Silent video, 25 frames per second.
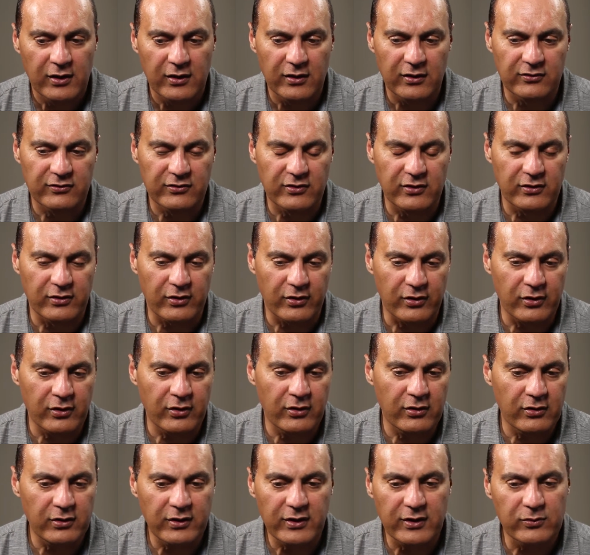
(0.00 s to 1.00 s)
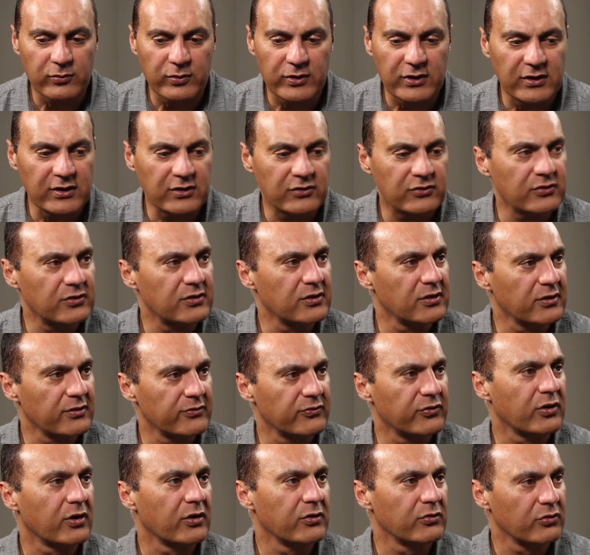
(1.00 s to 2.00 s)
is going to earn, and we need to
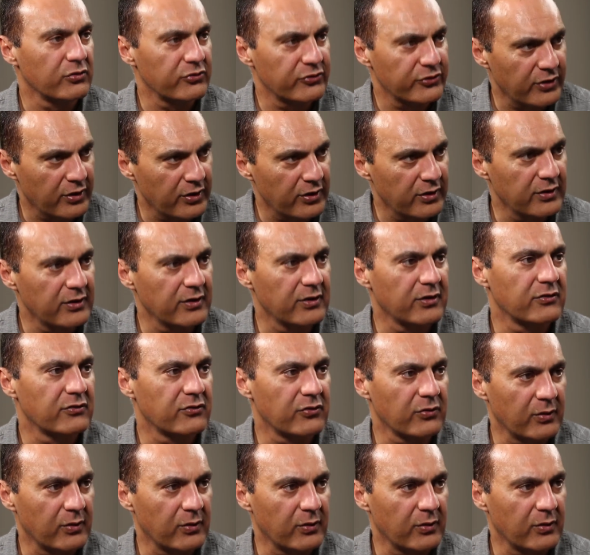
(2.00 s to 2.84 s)
deliver on those targets,